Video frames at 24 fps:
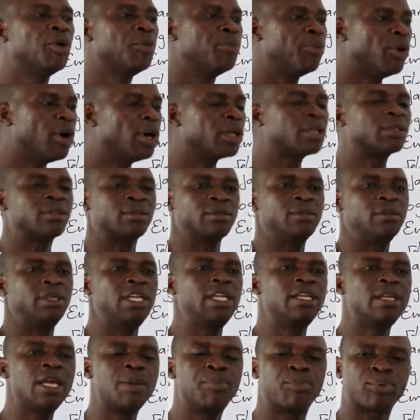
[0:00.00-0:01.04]
But
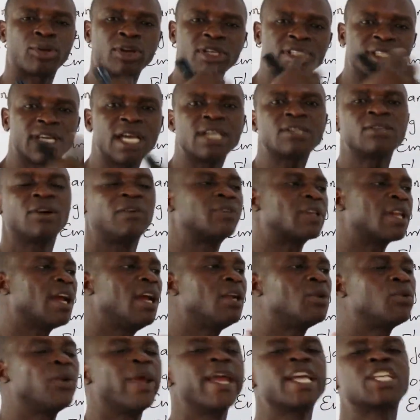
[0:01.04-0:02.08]
in the process of trying to